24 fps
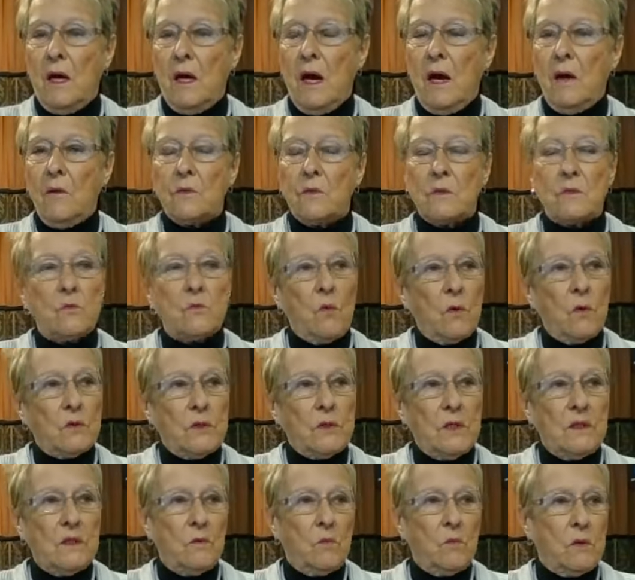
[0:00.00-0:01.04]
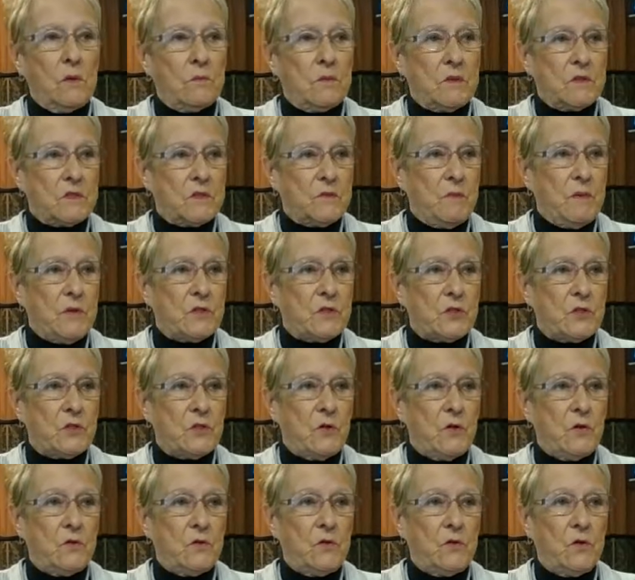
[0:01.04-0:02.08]
I was working the Women's
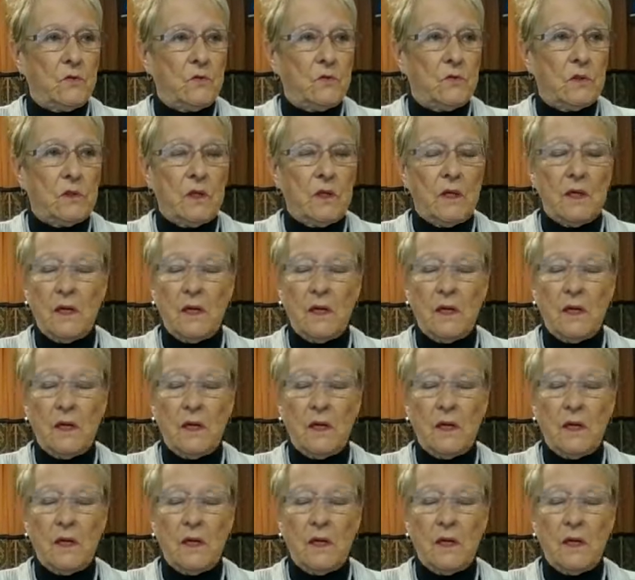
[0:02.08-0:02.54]
Missionary Union,